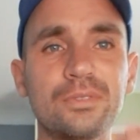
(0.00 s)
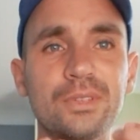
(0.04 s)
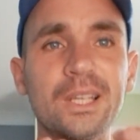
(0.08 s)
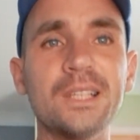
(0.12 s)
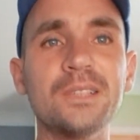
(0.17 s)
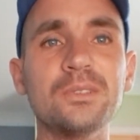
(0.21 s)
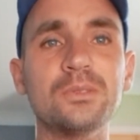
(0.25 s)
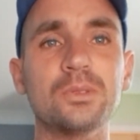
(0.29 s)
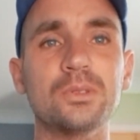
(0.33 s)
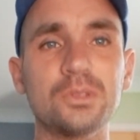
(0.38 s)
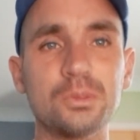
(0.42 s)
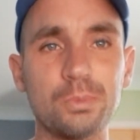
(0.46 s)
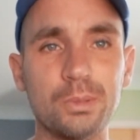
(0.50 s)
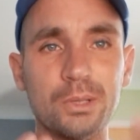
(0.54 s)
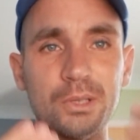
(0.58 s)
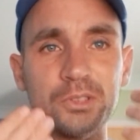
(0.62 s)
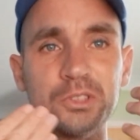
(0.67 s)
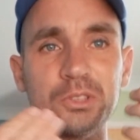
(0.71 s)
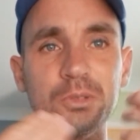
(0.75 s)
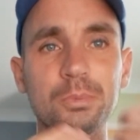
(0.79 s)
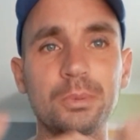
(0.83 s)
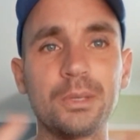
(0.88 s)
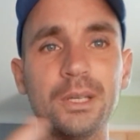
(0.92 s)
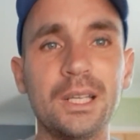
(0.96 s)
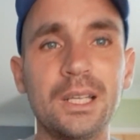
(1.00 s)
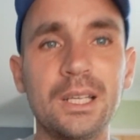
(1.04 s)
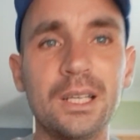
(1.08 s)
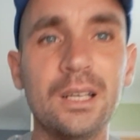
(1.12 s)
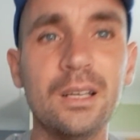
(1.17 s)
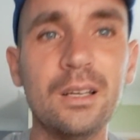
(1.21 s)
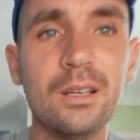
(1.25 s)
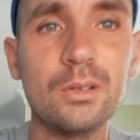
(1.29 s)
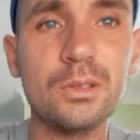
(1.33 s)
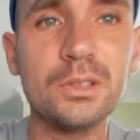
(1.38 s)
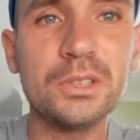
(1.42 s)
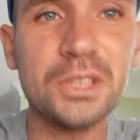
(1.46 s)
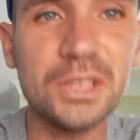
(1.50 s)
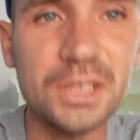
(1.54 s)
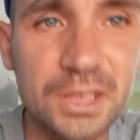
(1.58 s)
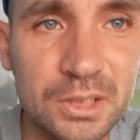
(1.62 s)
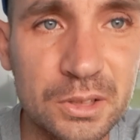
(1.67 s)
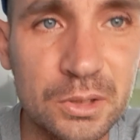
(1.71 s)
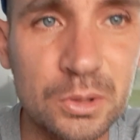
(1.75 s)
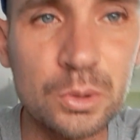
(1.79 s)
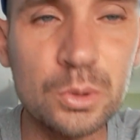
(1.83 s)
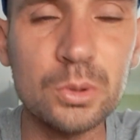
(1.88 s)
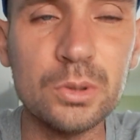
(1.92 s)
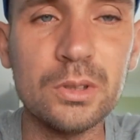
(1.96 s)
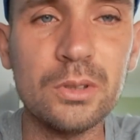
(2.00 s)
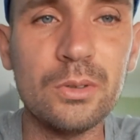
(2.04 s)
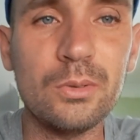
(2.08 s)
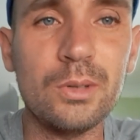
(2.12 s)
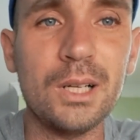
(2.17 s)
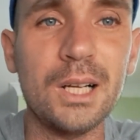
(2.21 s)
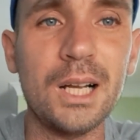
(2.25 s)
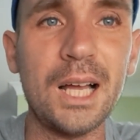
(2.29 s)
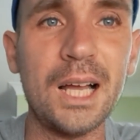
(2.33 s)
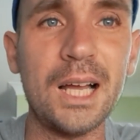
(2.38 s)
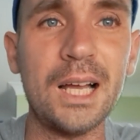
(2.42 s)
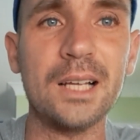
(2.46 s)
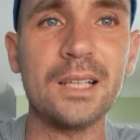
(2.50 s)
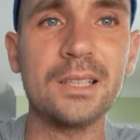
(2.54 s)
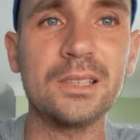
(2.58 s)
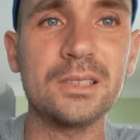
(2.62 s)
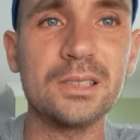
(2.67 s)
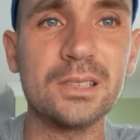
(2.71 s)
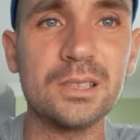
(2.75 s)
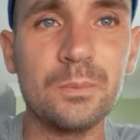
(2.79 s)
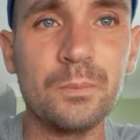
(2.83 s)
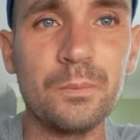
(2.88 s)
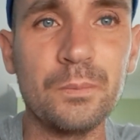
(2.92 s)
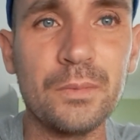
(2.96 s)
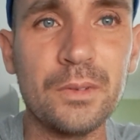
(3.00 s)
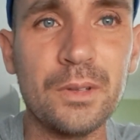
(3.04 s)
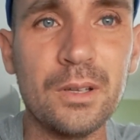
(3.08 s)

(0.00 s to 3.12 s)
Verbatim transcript: things were supposed to be chilled and relaxed.